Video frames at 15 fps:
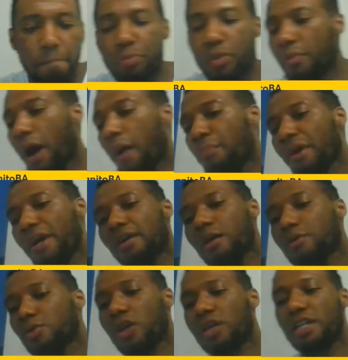But
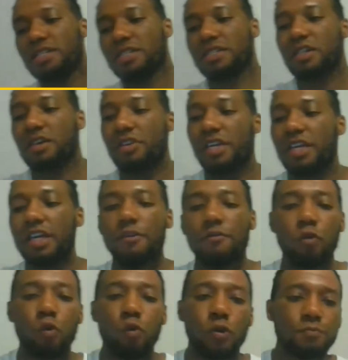breakups are a necessary
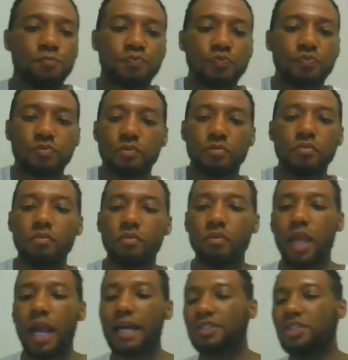evil.
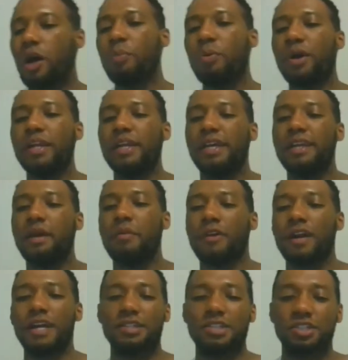At some point in the
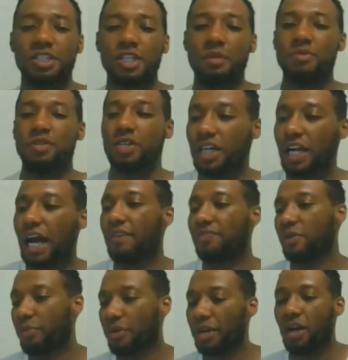relationship, you're going to have
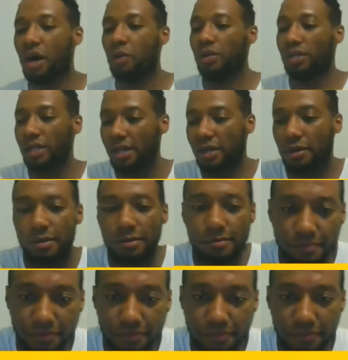to break up with the girl.